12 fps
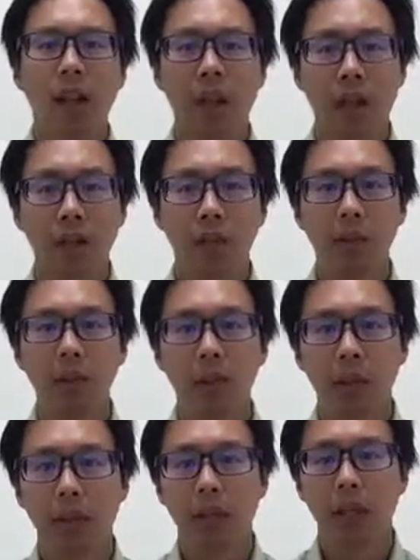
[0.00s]
after
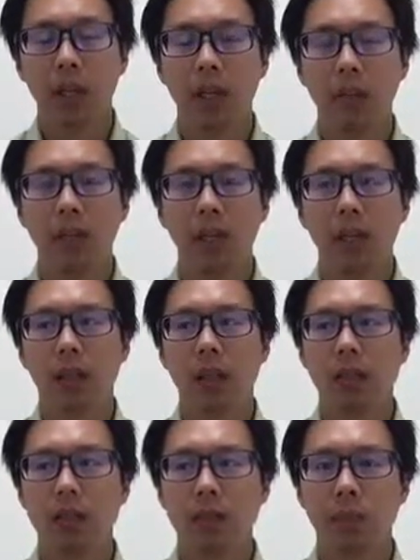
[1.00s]
working out, then
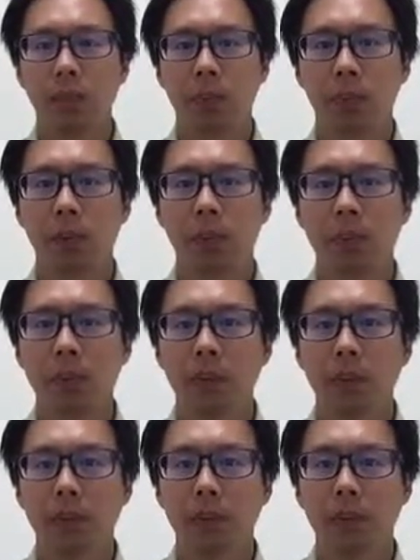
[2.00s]
it's
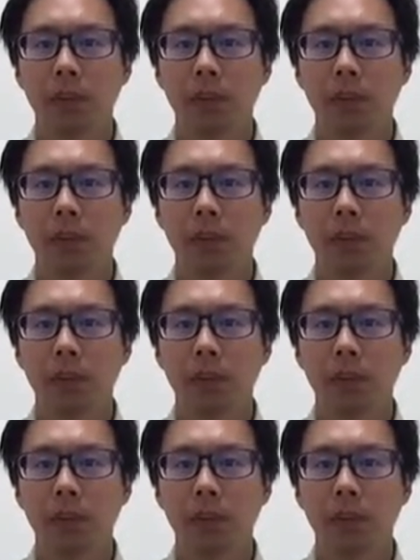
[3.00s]
probably